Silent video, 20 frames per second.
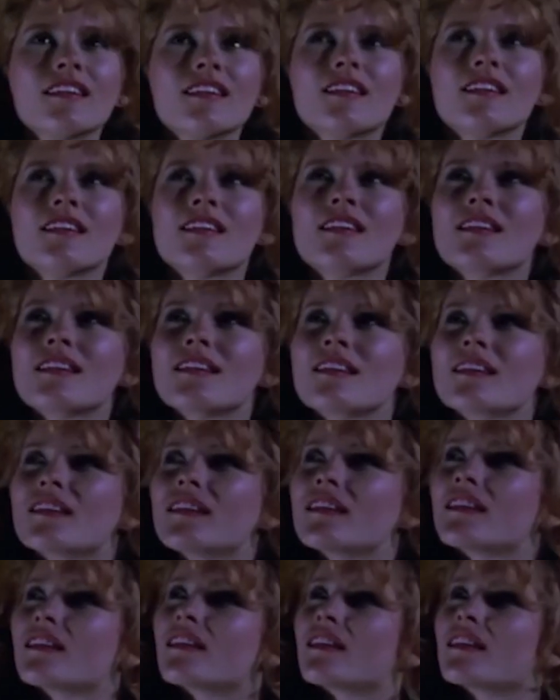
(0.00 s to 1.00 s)

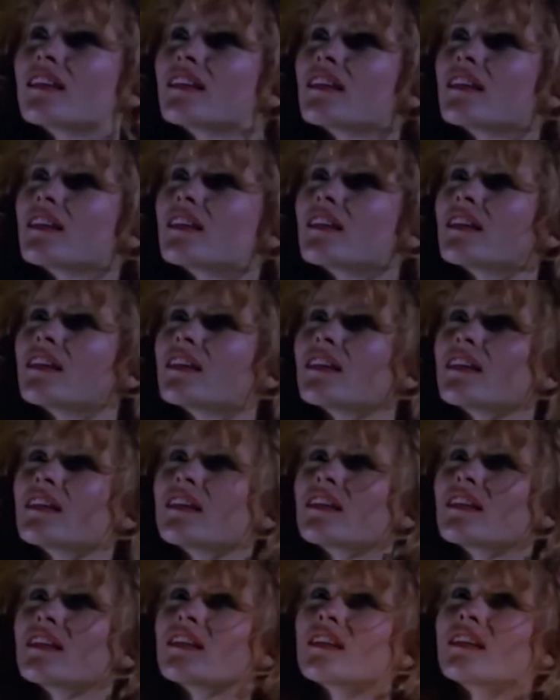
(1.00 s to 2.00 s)

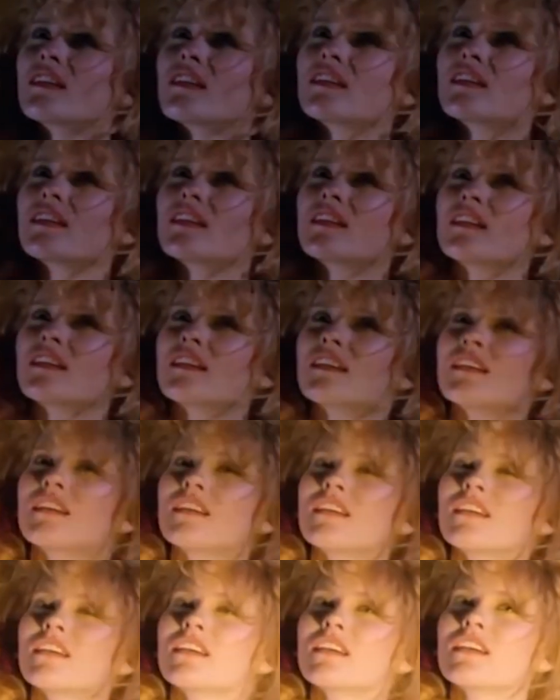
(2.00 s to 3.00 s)

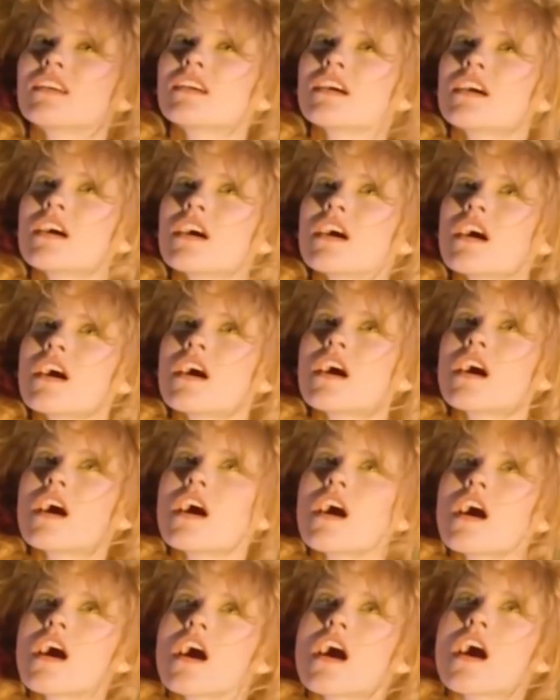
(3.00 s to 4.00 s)

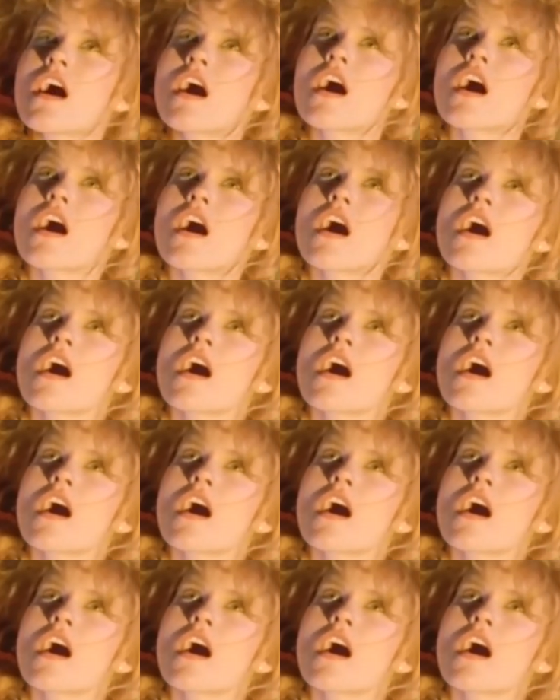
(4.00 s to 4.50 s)
(silent)